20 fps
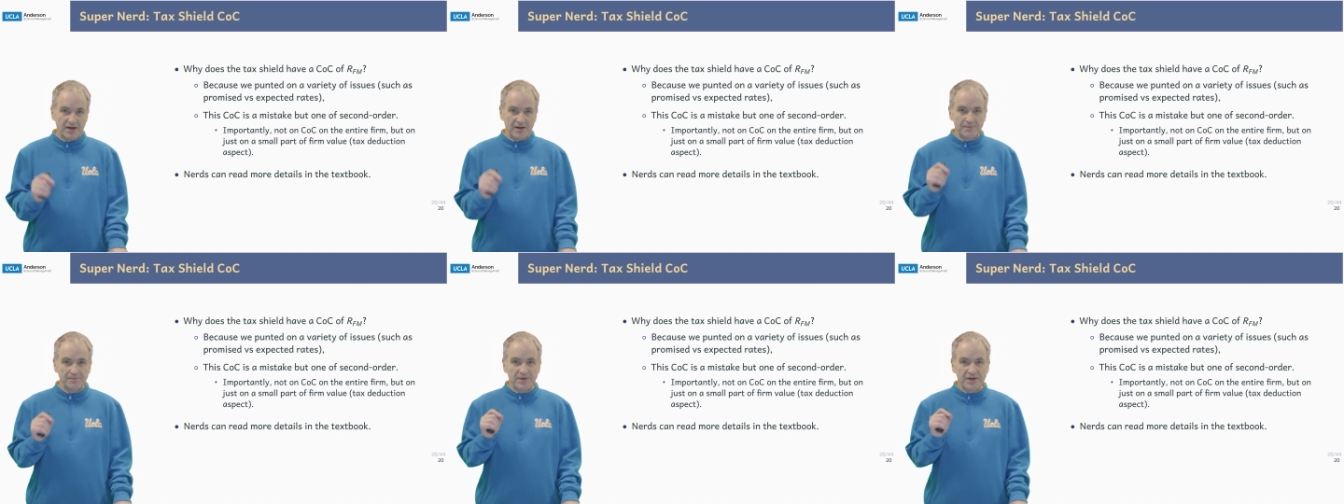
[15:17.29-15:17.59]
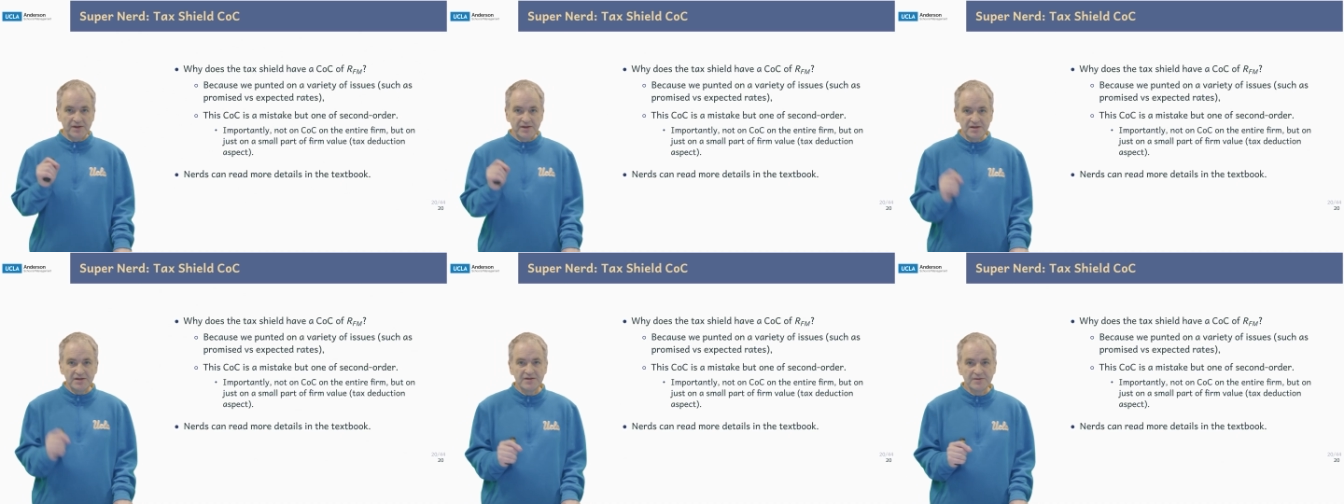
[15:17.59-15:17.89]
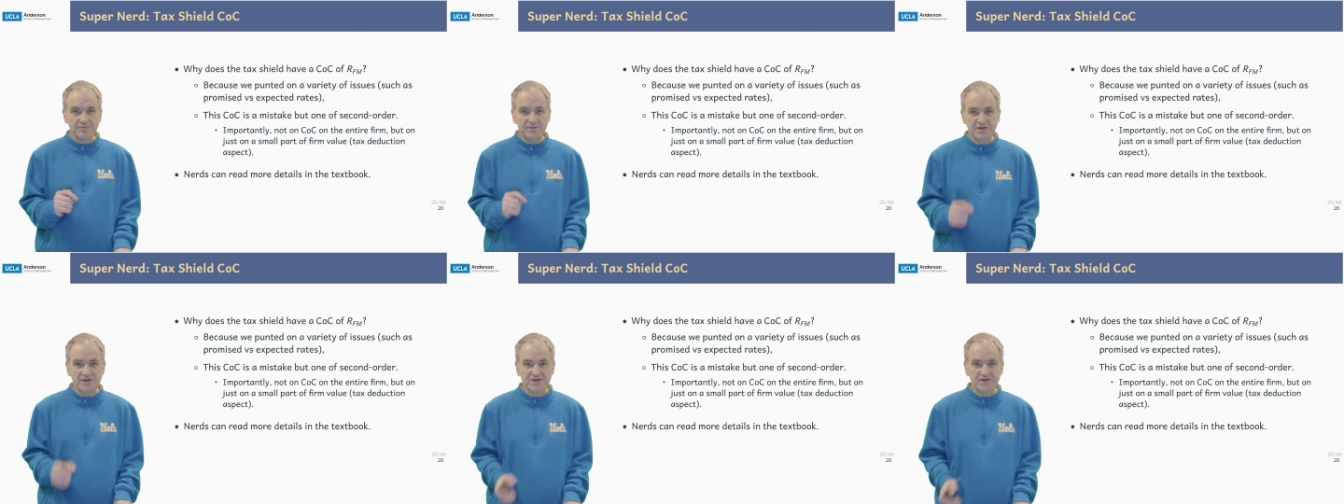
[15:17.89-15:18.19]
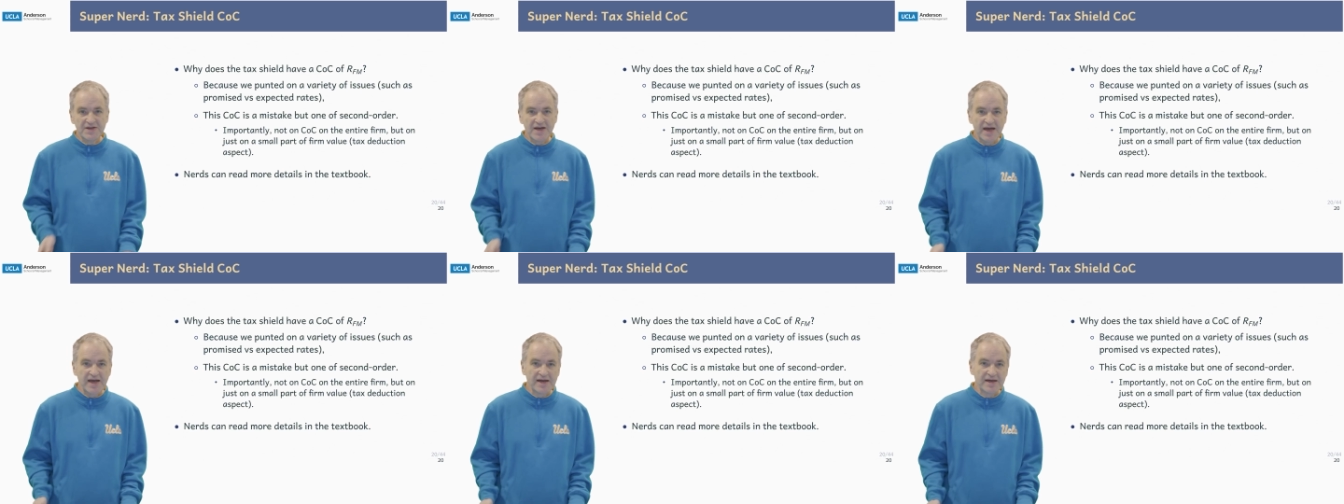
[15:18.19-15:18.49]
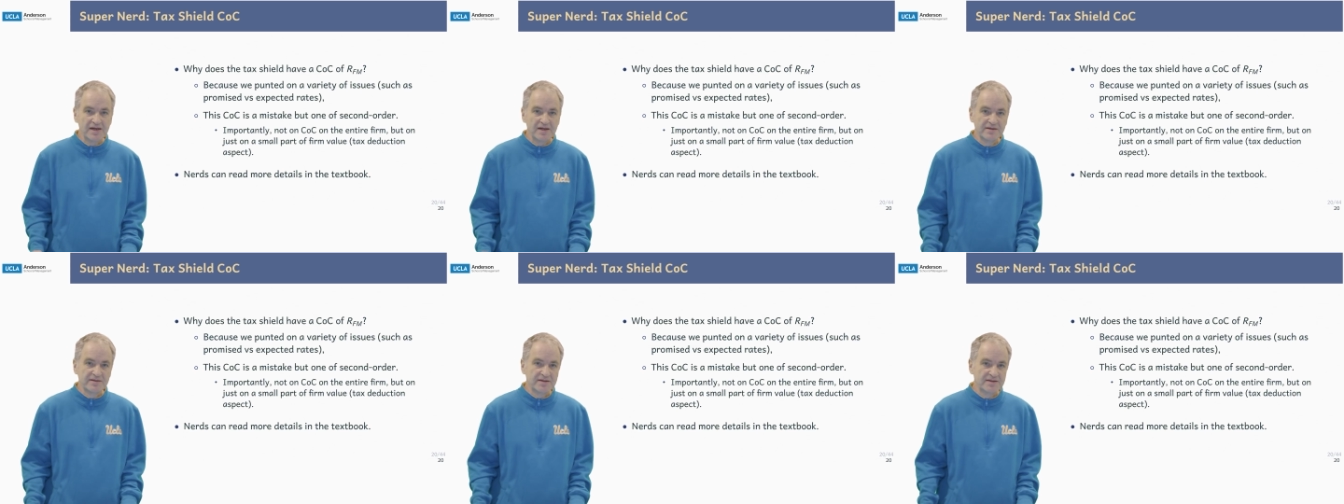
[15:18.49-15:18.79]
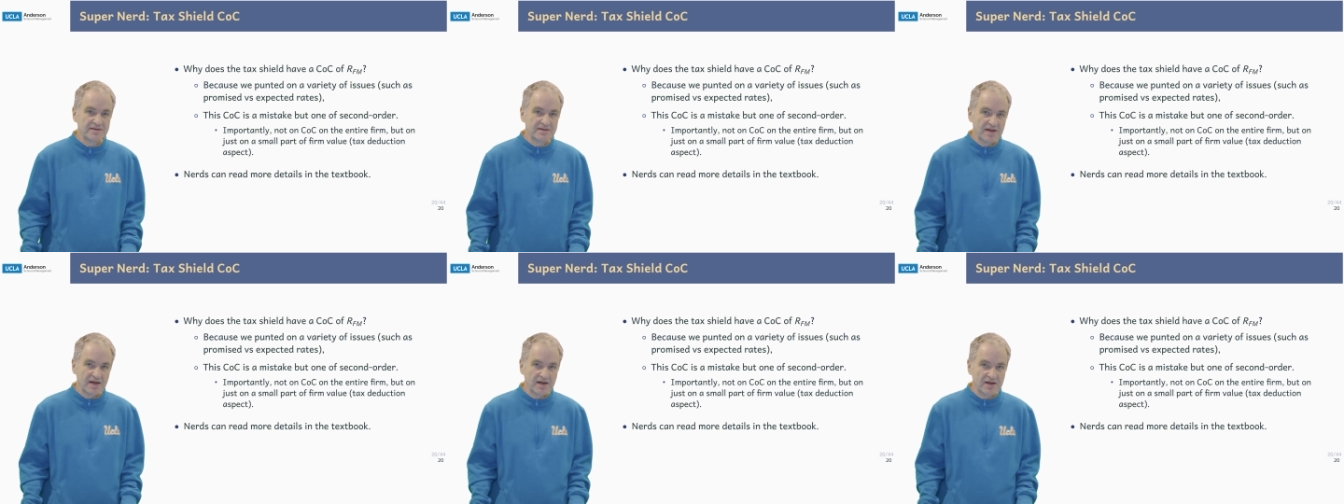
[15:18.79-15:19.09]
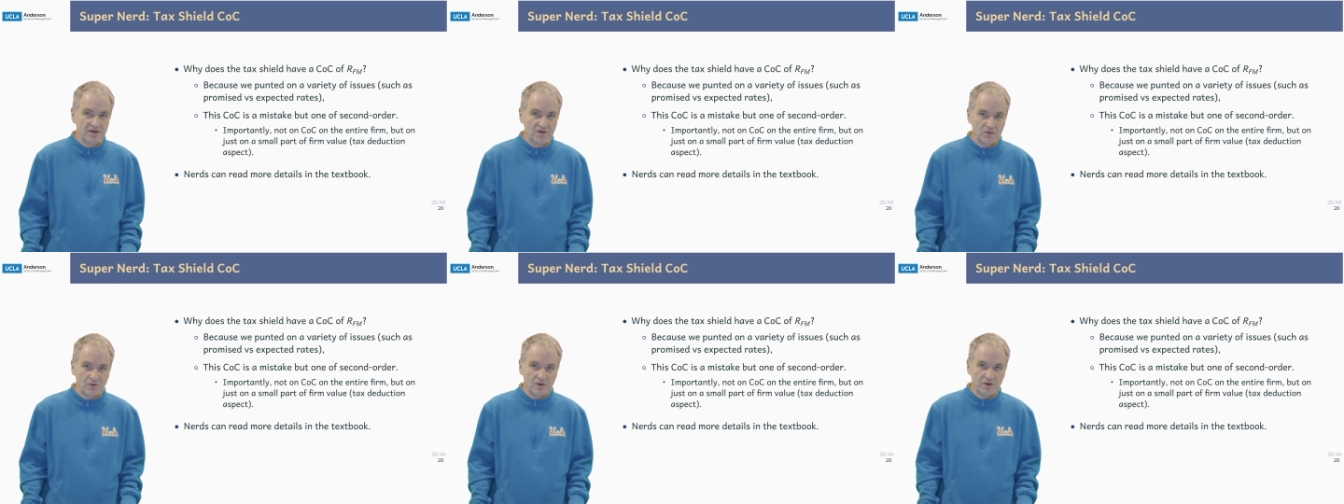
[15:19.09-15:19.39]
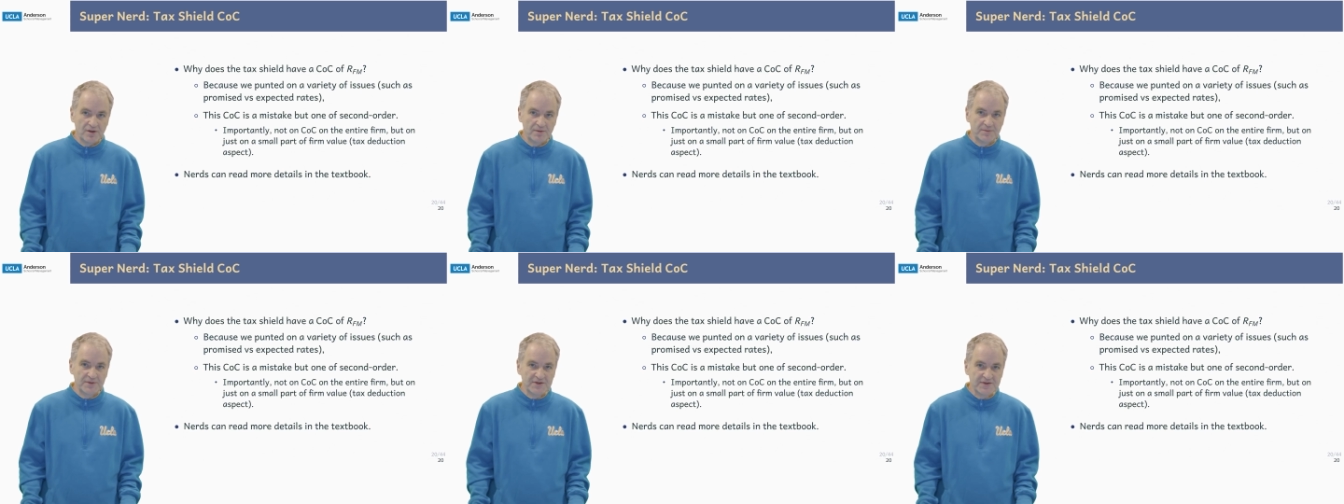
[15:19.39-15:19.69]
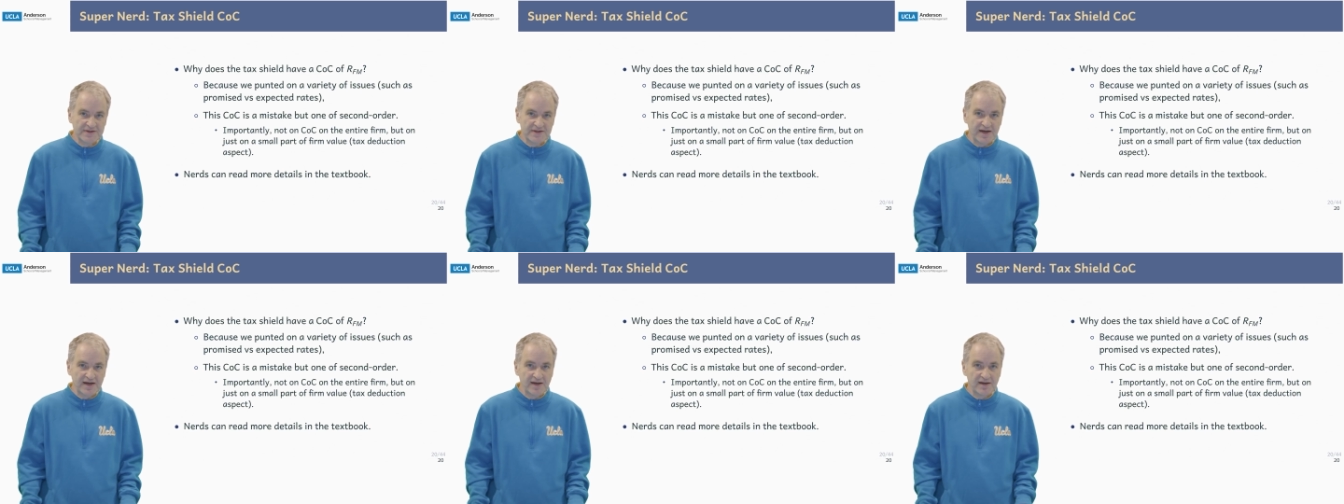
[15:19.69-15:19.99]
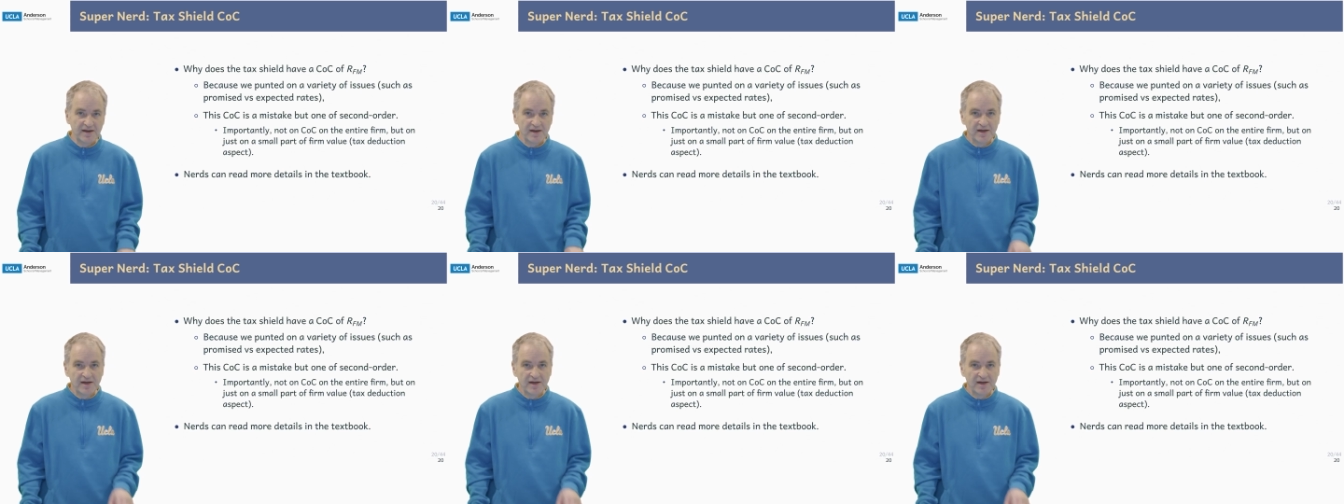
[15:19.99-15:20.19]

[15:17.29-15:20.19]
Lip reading: but this mistake is a second order mistake.